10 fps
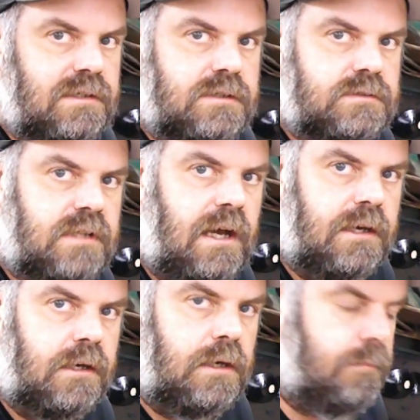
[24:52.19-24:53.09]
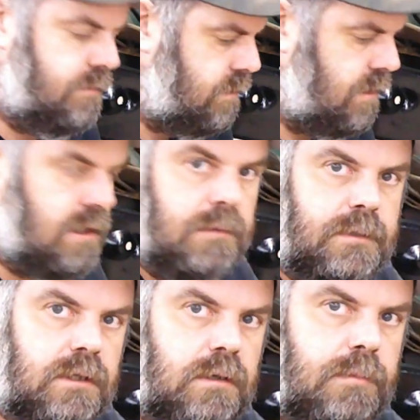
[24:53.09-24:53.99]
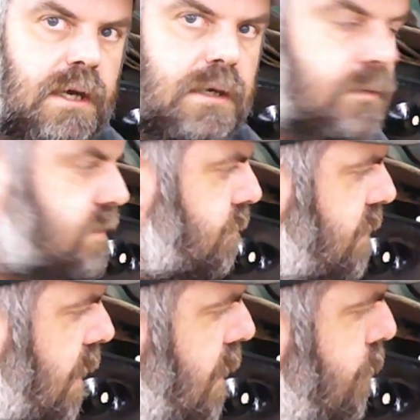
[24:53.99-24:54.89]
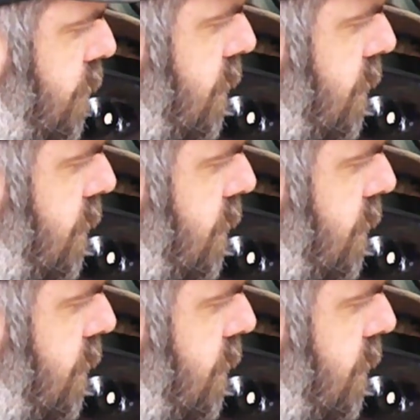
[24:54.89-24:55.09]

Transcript: and tack up, so now I'm going to go back with some tape